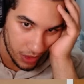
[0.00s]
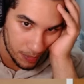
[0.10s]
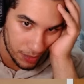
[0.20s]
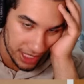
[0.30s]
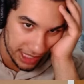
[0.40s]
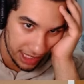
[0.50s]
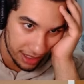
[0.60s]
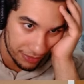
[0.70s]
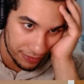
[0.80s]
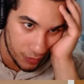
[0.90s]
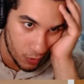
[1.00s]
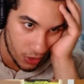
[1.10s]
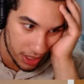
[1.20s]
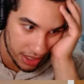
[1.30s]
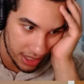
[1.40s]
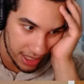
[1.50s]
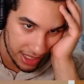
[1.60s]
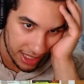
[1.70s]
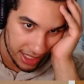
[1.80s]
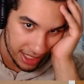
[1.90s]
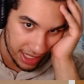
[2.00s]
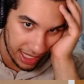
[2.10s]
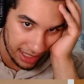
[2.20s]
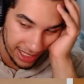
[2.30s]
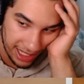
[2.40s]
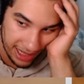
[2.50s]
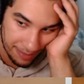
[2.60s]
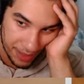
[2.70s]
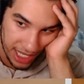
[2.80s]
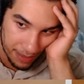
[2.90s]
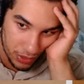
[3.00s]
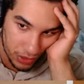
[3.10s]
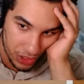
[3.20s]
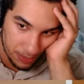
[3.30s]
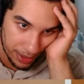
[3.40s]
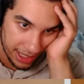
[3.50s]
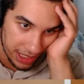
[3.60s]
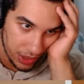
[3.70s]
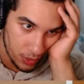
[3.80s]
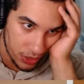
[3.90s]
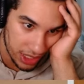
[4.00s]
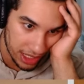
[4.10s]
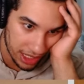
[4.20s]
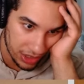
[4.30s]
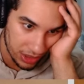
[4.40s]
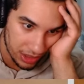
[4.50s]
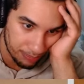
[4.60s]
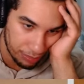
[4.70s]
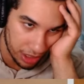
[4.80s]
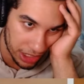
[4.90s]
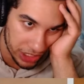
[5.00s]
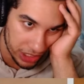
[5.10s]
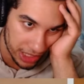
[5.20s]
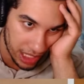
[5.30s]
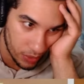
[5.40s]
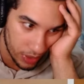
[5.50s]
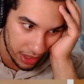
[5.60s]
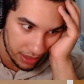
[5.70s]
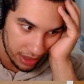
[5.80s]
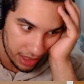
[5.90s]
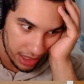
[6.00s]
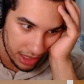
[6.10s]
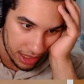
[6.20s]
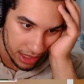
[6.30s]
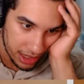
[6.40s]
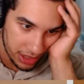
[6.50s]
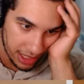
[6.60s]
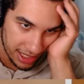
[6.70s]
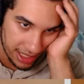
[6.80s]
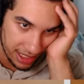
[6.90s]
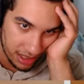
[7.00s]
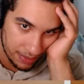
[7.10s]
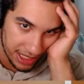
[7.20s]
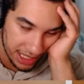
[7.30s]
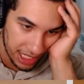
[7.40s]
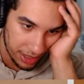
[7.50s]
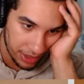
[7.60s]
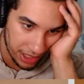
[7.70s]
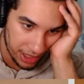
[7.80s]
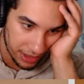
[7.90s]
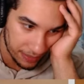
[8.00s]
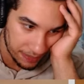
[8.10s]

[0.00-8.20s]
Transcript: But it's still at 4. And letting them be able to just play this Kuzan and just punish us that way. So that's a little bit scary here.